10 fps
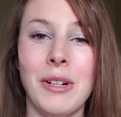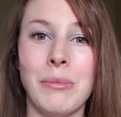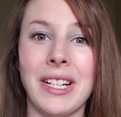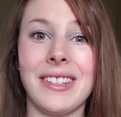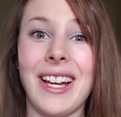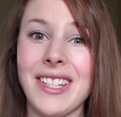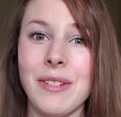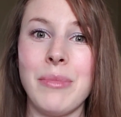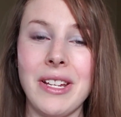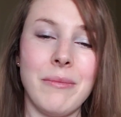But that's a
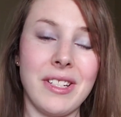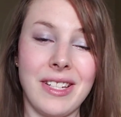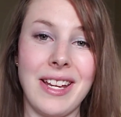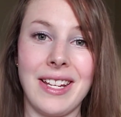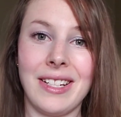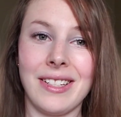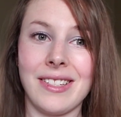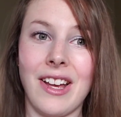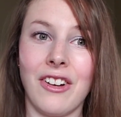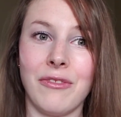big mistake in
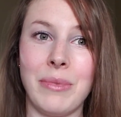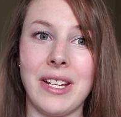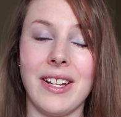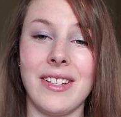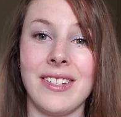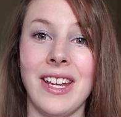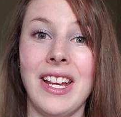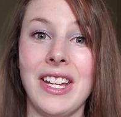itself because